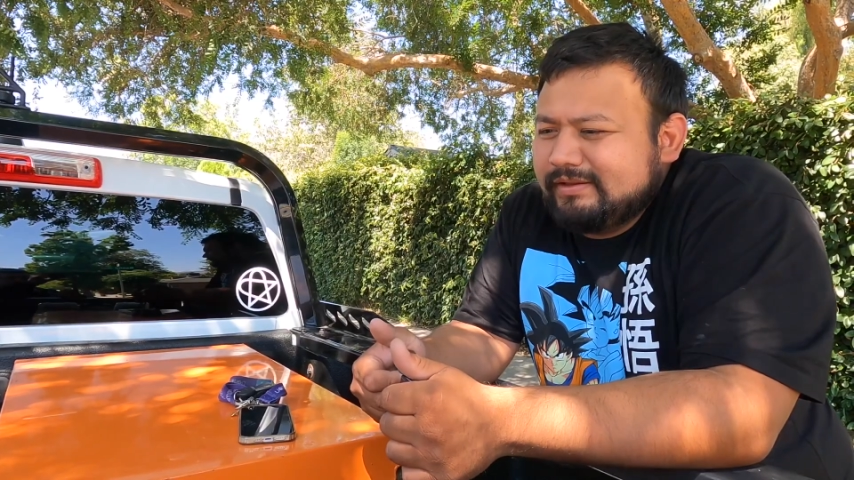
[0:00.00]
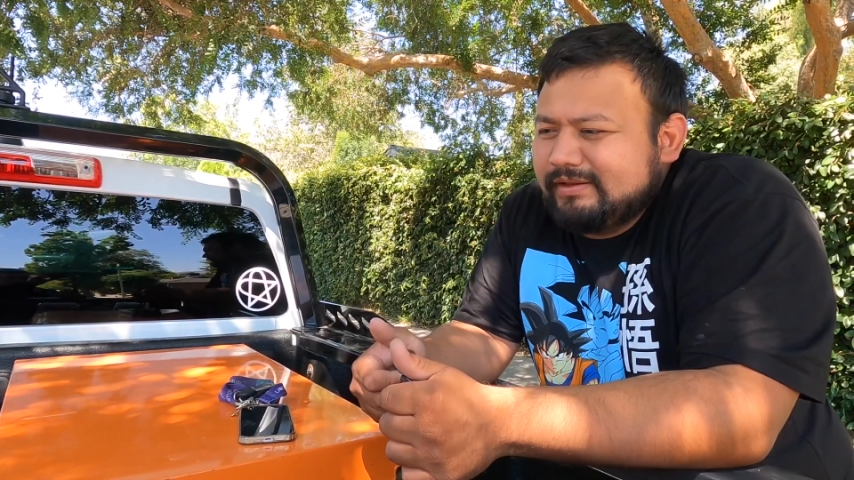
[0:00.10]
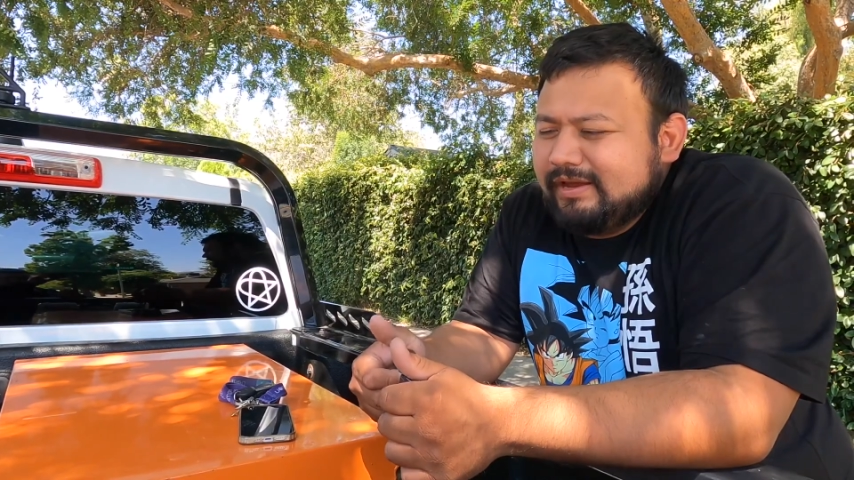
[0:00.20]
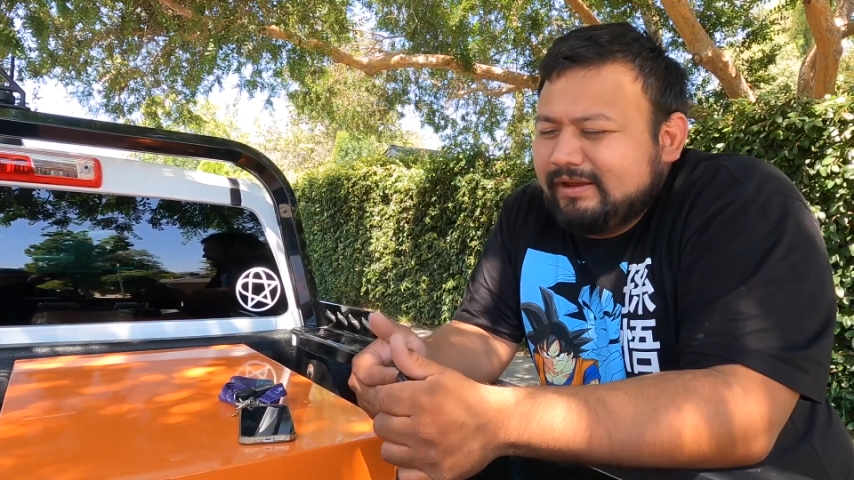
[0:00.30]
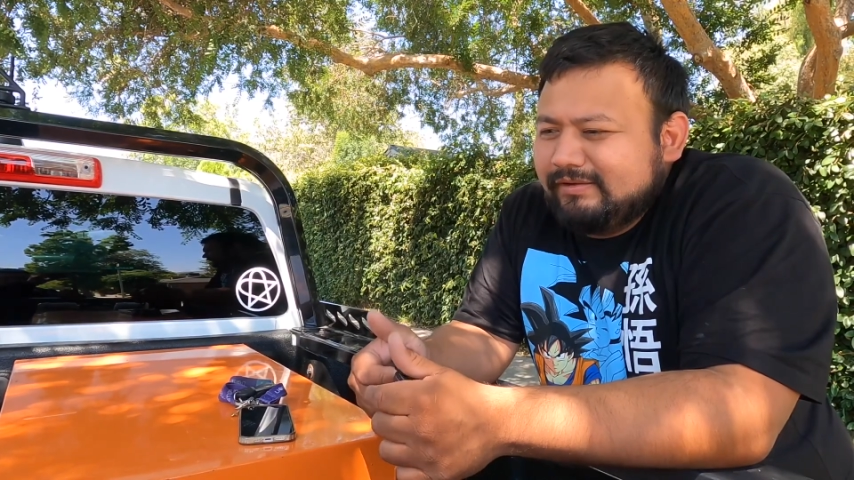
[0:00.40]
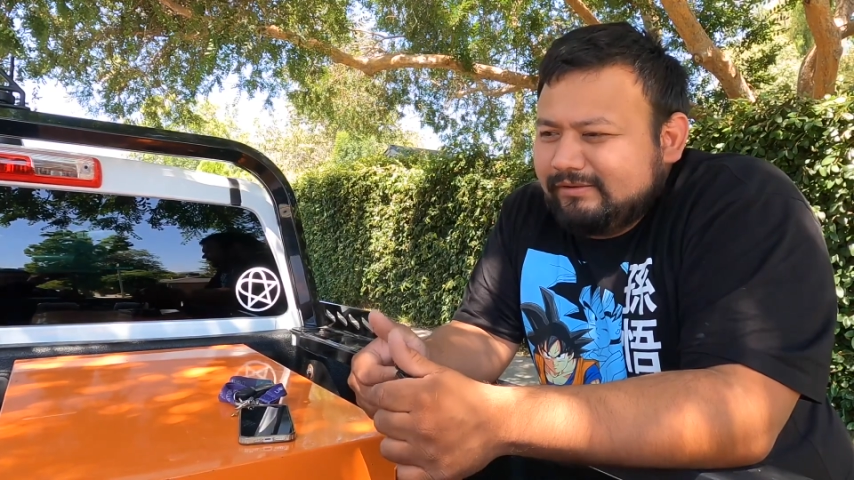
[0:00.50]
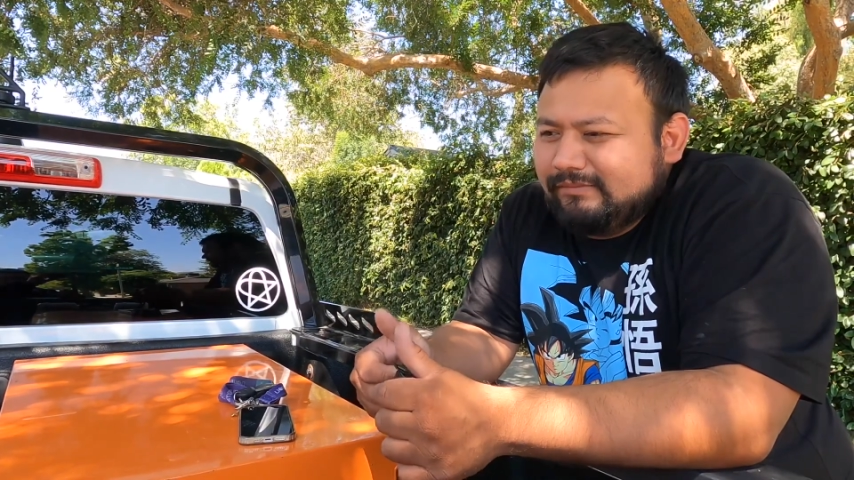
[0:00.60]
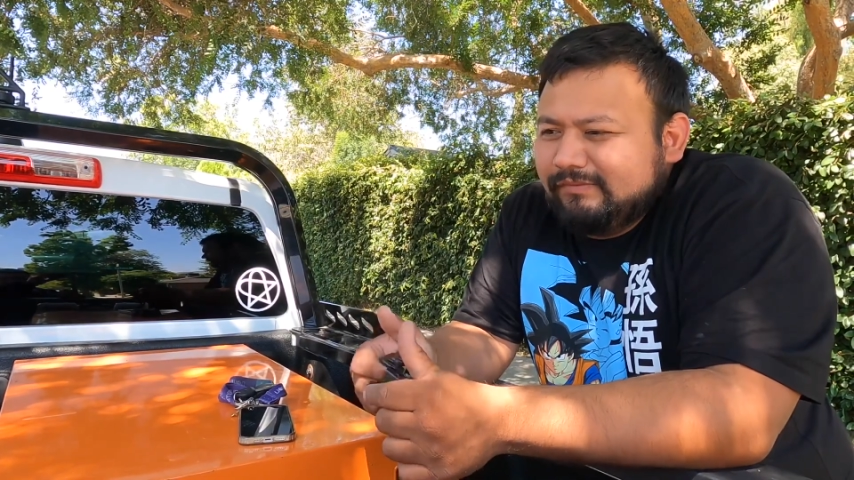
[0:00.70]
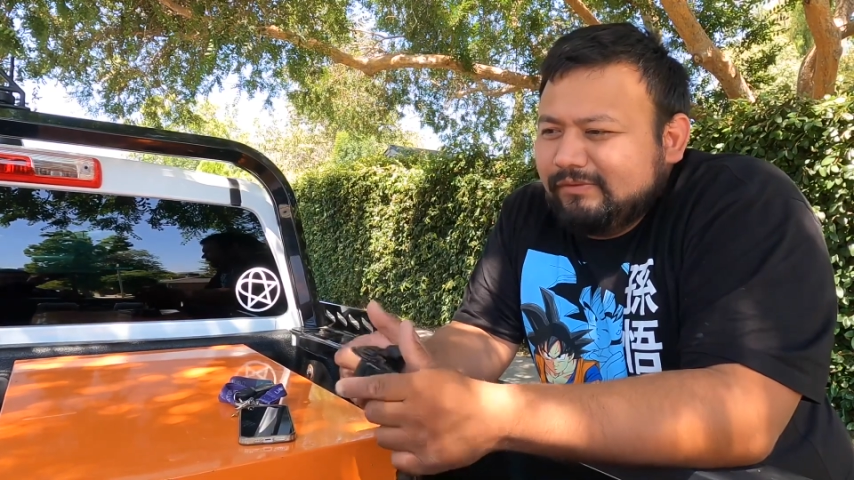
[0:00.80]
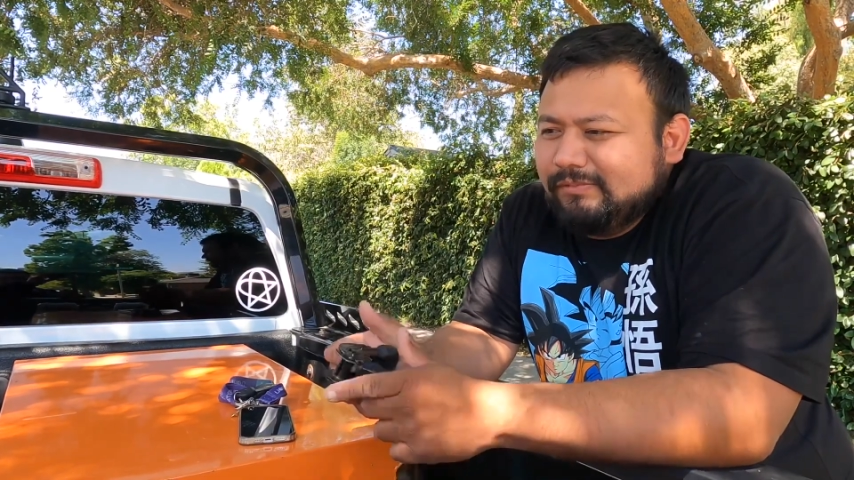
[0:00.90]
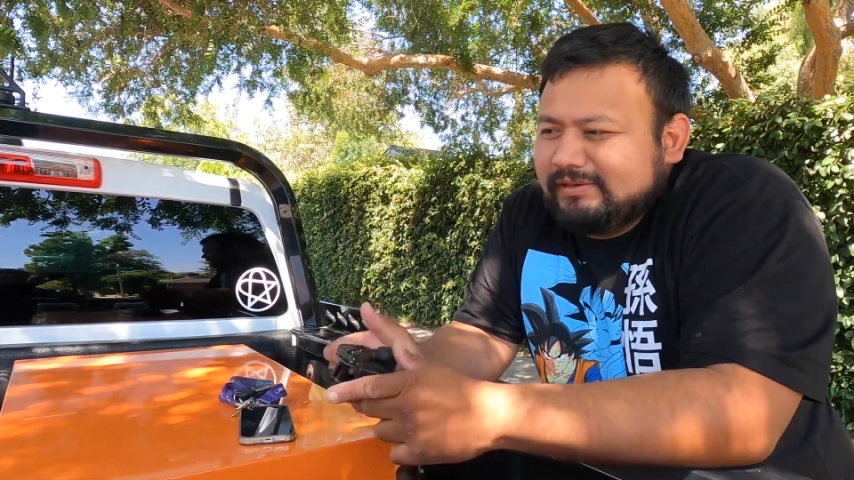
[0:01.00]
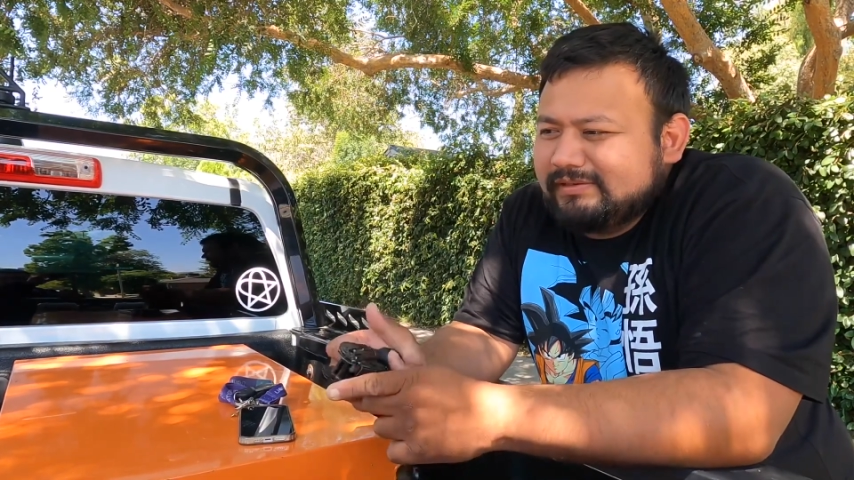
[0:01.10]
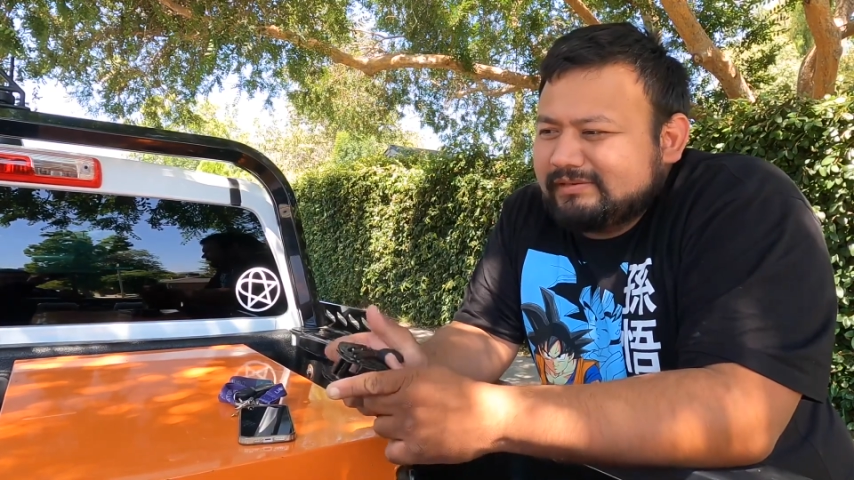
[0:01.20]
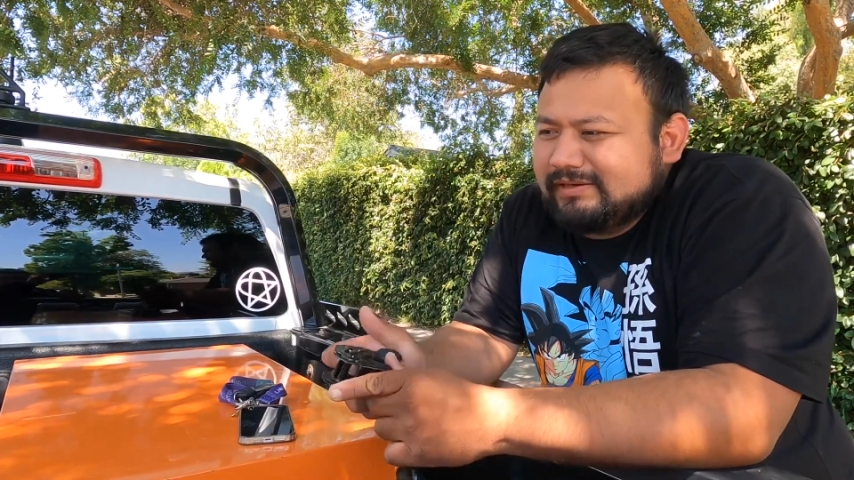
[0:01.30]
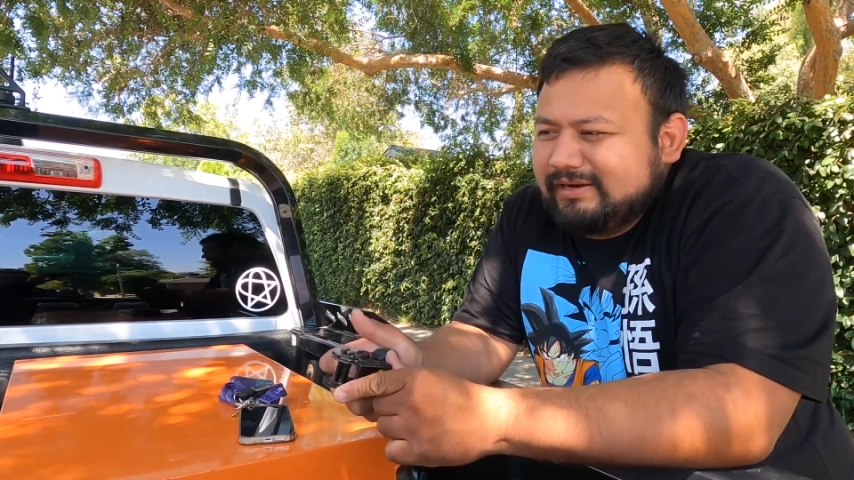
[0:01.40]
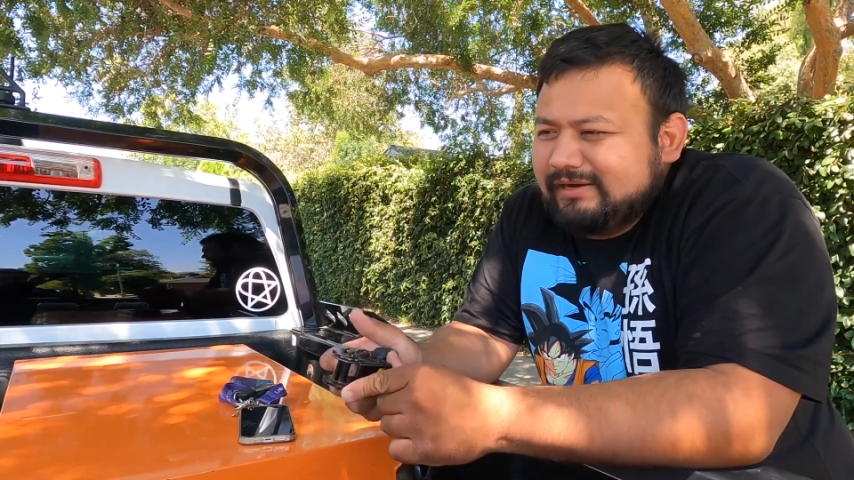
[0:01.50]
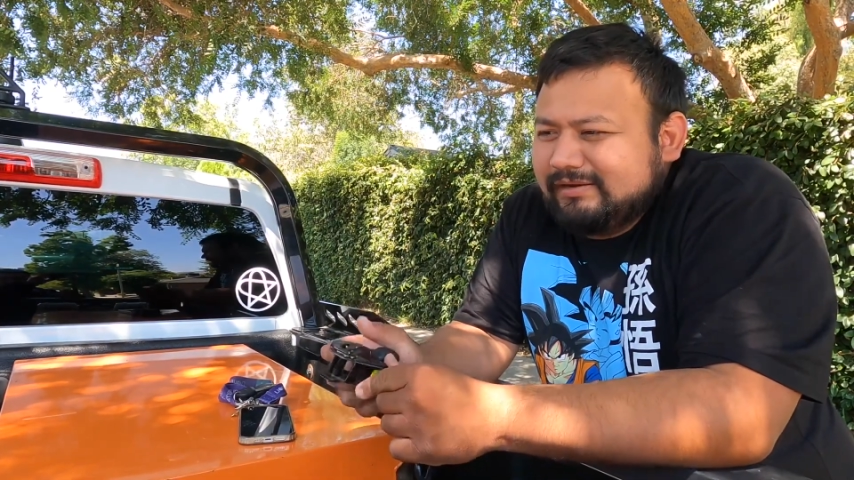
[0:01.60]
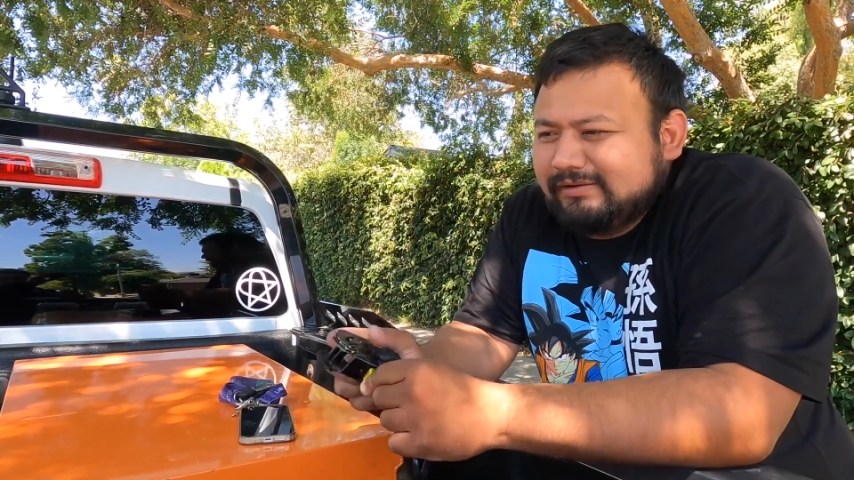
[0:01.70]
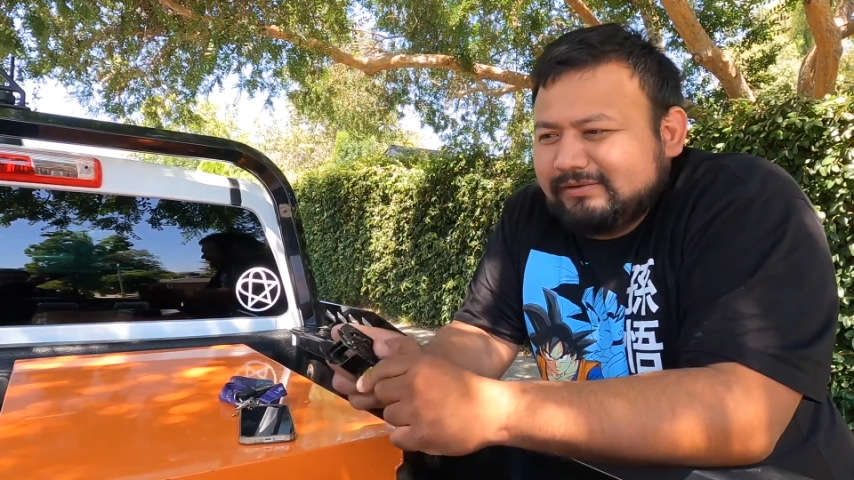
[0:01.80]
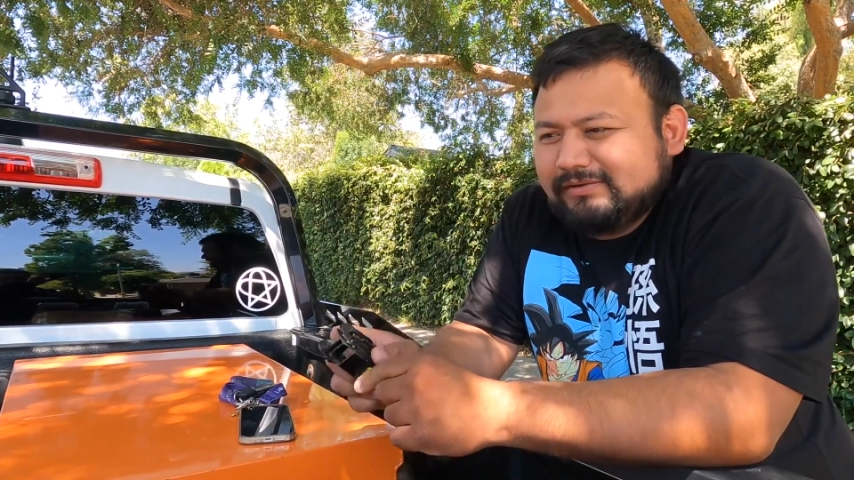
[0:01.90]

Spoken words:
yeah, a review because I kind of